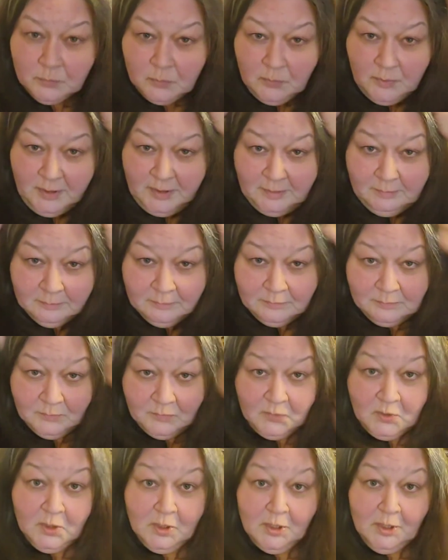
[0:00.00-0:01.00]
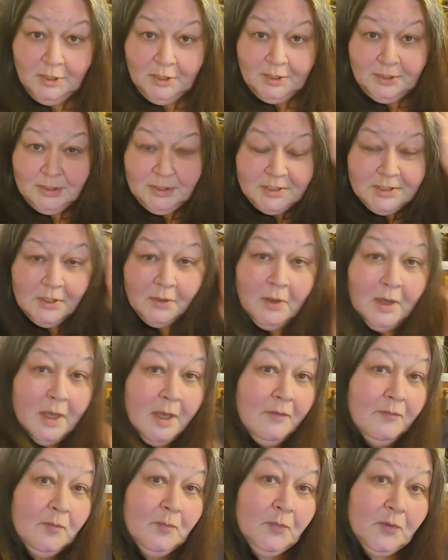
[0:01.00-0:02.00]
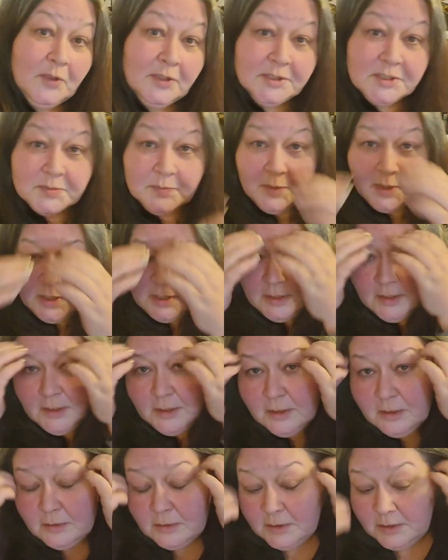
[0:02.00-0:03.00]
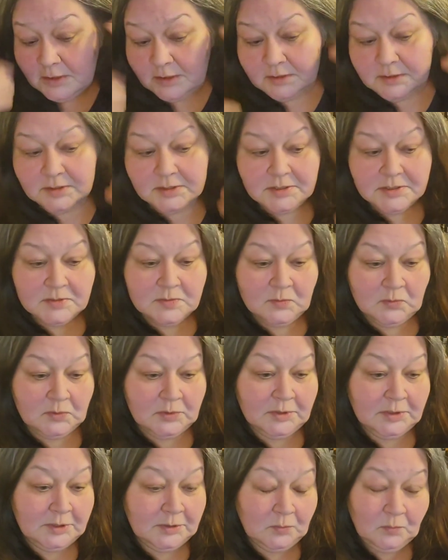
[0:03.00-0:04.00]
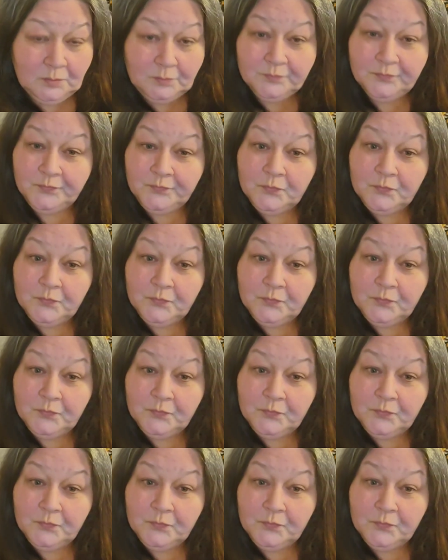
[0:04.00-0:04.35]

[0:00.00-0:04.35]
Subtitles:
Boy, you can tell I haven't brushed my hair yet this morning.